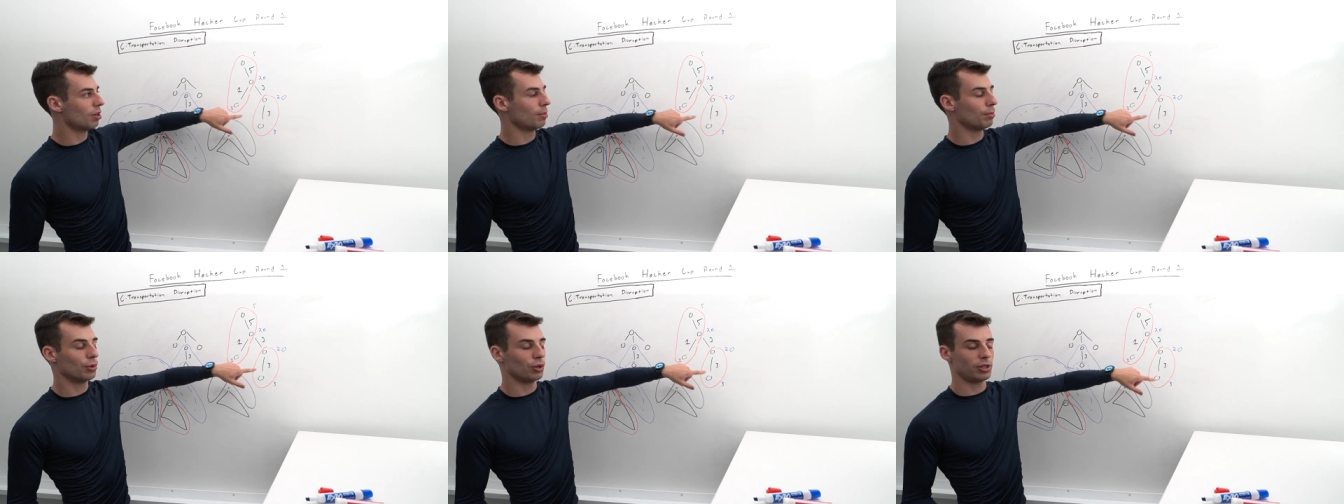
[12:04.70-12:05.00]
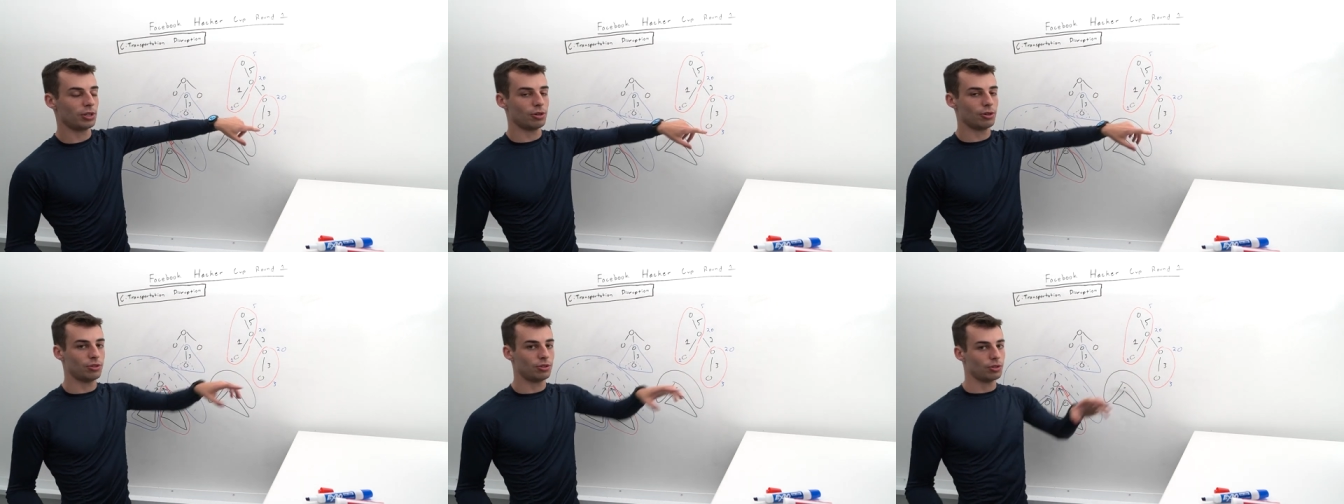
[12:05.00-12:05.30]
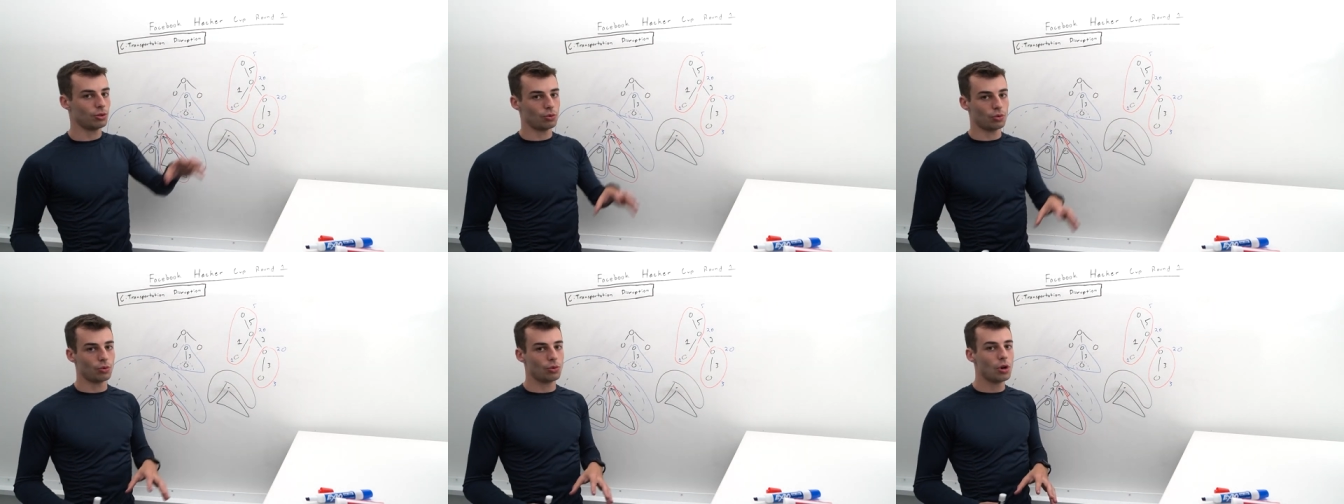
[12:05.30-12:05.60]
number here?
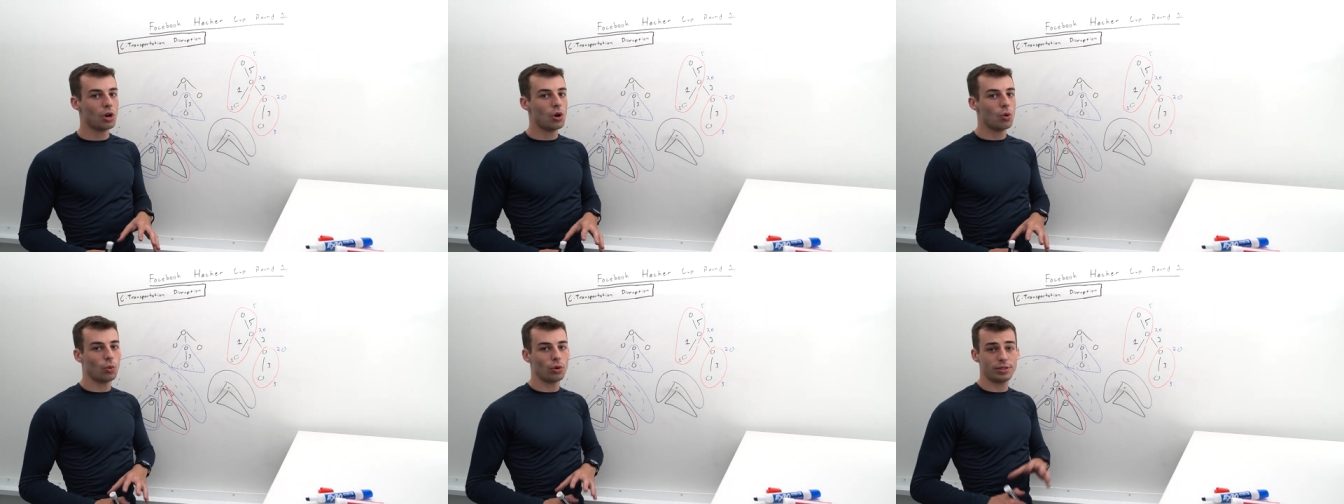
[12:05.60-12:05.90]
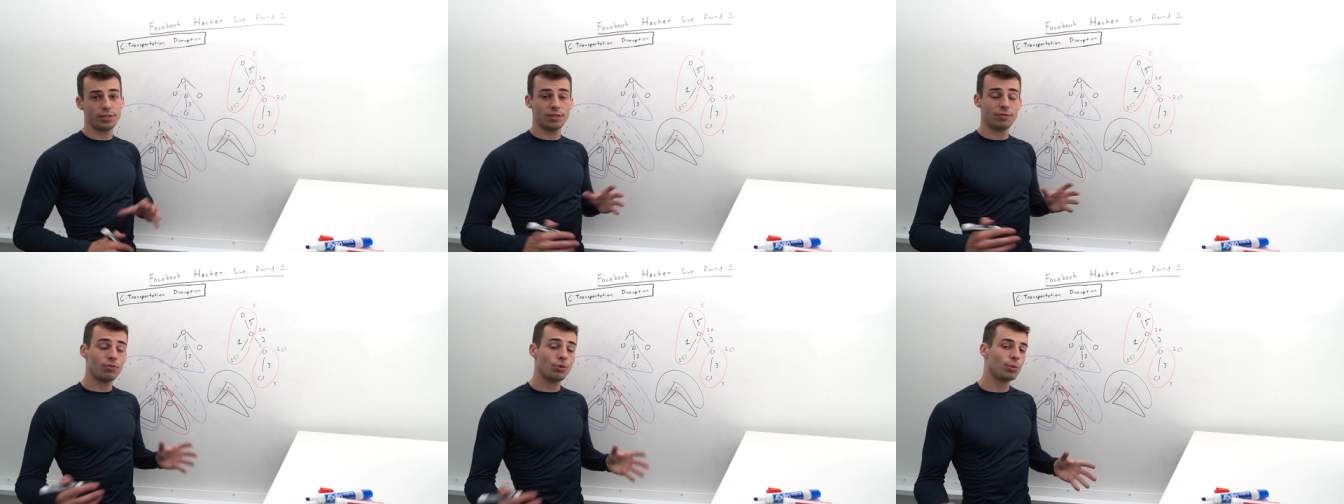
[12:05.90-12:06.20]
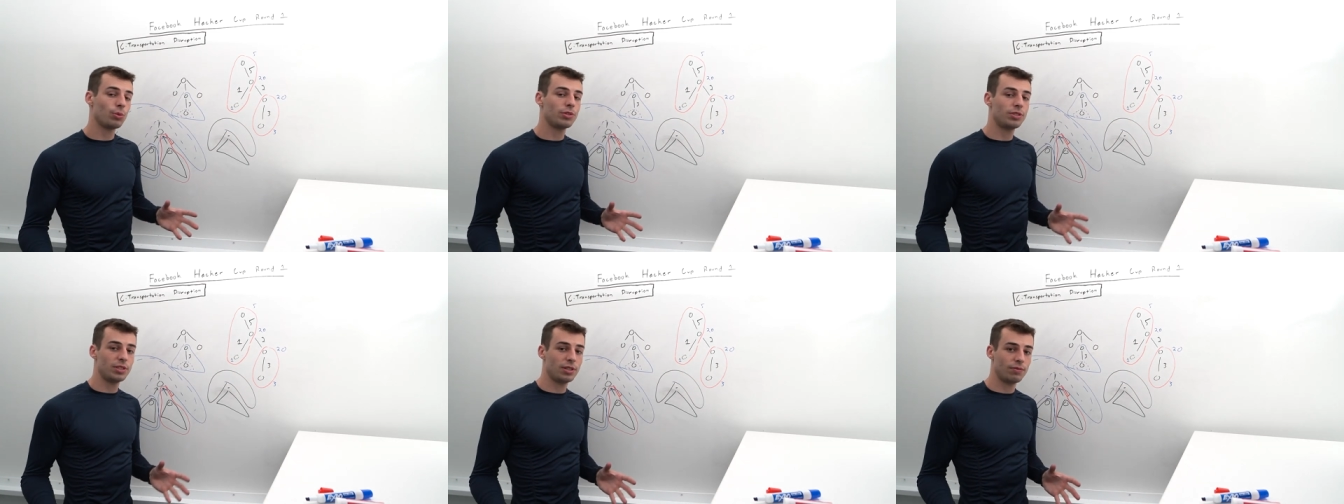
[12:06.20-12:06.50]
So what is the
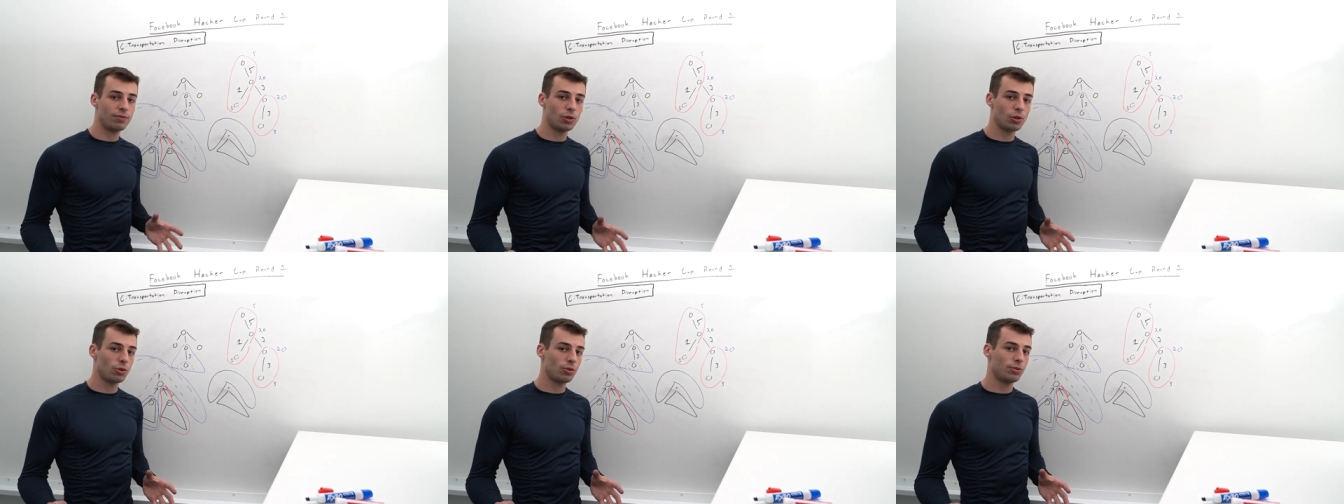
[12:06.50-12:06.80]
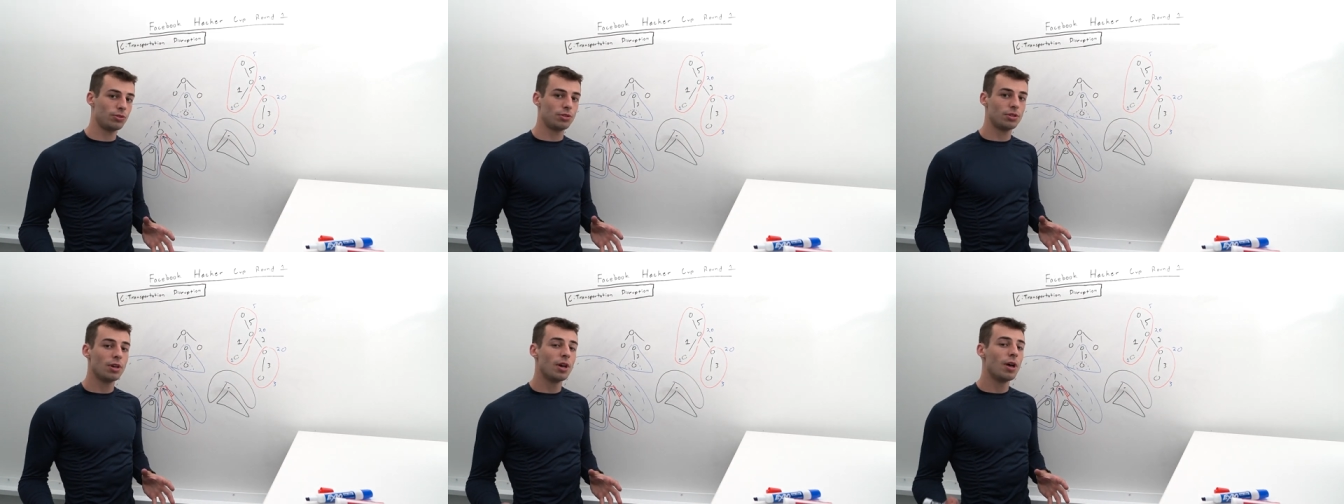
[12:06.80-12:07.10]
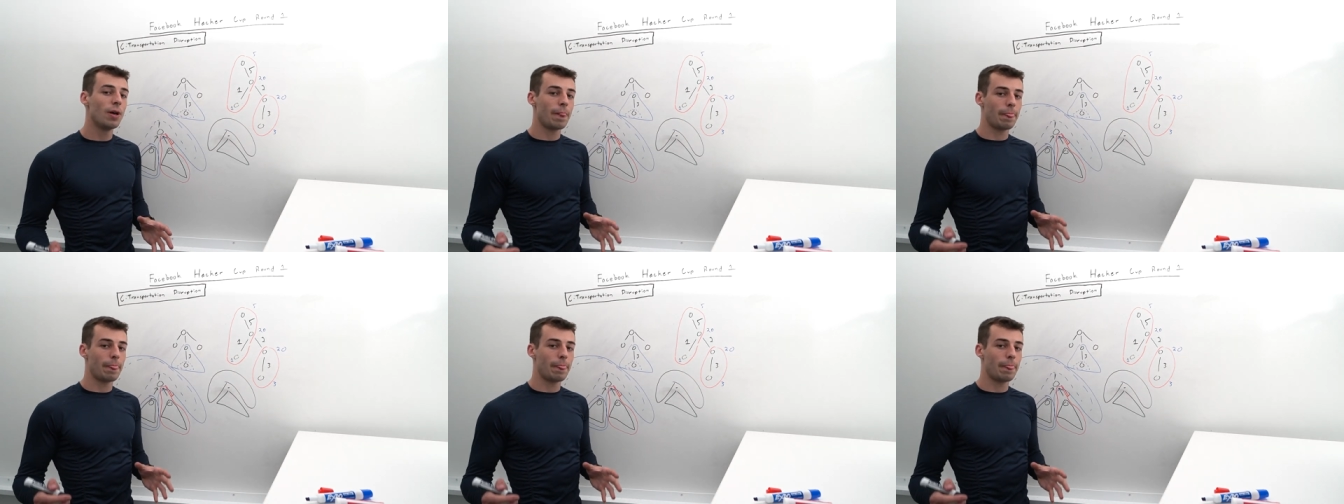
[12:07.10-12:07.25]
frequency of nodes